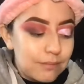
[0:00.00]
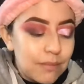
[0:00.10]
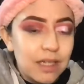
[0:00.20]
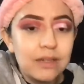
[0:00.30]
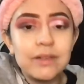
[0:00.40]

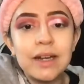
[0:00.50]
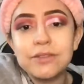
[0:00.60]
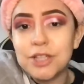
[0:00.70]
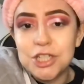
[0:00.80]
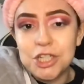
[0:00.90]
Even
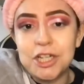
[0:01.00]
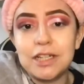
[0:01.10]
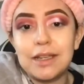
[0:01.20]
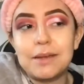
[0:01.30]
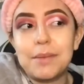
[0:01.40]
after a cheer,
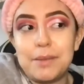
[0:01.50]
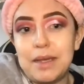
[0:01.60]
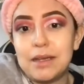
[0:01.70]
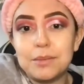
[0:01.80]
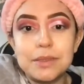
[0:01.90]
like my
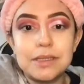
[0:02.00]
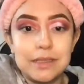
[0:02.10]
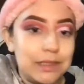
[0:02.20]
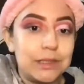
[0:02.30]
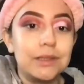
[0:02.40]
makeup was
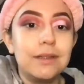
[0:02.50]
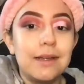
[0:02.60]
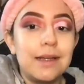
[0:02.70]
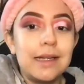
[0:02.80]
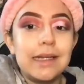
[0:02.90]
still
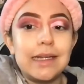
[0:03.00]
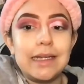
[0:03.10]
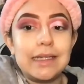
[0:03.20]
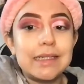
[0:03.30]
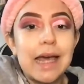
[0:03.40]

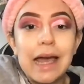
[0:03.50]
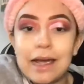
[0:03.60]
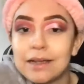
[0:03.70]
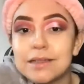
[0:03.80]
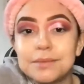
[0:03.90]

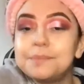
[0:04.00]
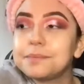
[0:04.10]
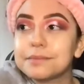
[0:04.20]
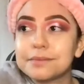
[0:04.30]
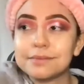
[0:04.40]
intact
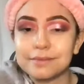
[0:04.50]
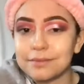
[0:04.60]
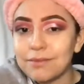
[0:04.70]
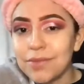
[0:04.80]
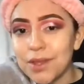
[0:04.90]

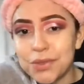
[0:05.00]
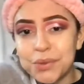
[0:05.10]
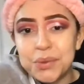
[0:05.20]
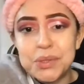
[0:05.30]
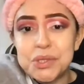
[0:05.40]

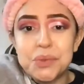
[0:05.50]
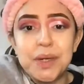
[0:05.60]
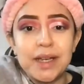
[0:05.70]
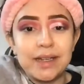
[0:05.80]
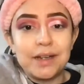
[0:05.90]
through the
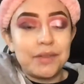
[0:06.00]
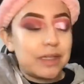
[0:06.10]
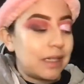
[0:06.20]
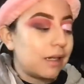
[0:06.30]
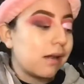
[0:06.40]
sweat and
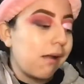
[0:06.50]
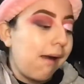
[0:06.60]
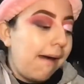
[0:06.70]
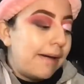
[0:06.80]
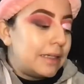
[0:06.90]
everything.
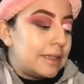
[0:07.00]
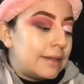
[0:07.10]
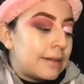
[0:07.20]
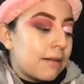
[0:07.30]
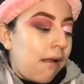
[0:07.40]

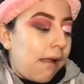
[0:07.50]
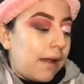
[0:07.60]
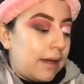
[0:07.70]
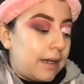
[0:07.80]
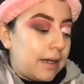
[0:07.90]

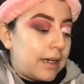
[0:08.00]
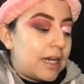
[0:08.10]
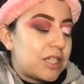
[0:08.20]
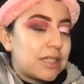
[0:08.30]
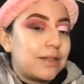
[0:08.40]
And I
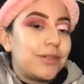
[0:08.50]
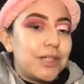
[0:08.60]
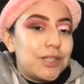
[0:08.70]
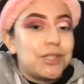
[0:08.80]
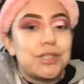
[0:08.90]
just never
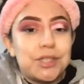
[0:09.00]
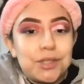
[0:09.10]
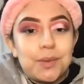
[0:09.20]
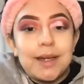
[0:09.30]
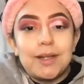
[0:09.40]
understood
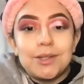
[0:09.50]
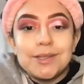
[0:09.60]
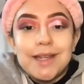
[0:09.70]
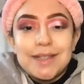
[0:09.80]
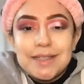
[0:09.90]
why
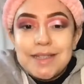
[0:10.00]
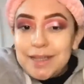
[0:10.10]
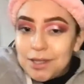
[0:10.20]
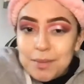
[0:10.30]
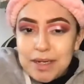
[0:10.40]
girls had to
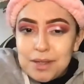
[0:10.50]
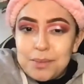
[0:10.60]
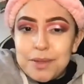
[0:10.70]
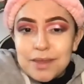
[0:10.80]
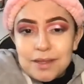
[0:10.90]
take their makeup
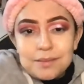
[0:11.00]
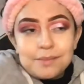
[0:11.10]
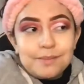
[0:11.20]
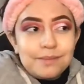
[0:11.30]
with them.